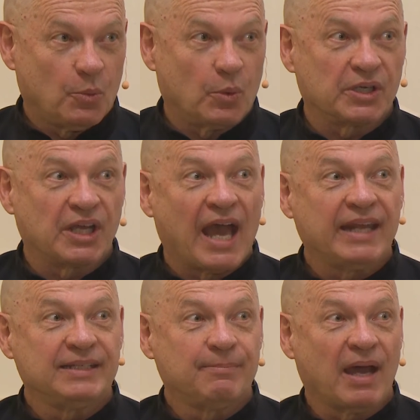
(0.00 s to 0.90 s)
We're
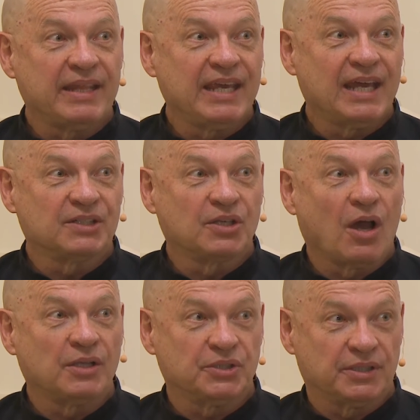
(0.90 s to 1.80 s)
guided by the
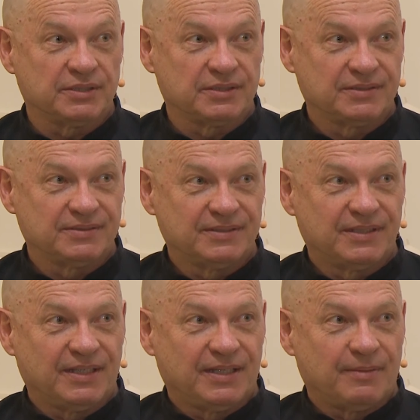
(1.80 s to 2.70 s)
unconscious
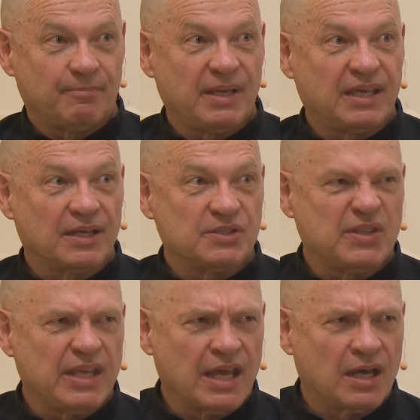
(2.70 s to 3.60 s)
because
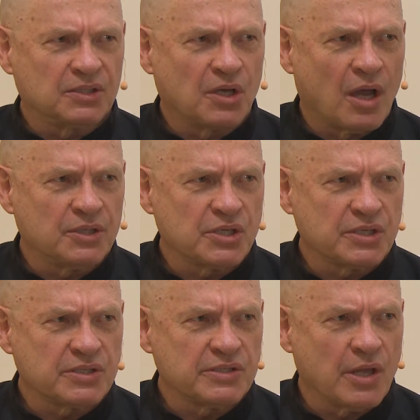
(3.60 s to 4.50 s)
the
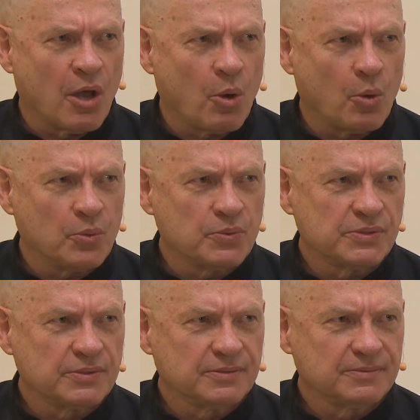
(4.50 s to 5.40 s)
unconscious knows."